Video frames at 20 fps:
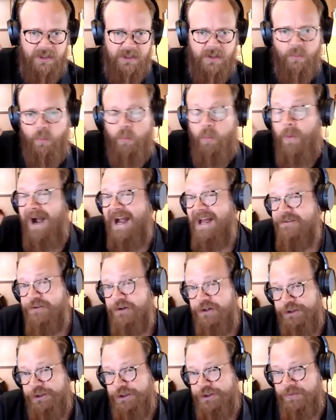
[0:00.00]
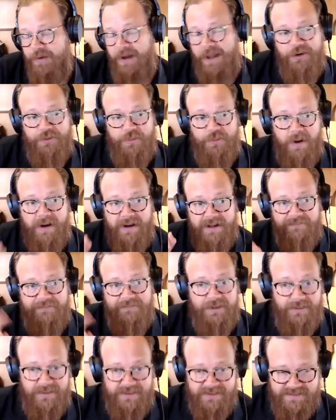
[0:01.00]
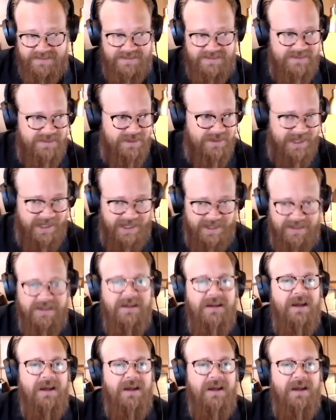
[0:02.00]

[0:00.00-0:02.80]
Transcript: Western Church Fathers were an influence, okay?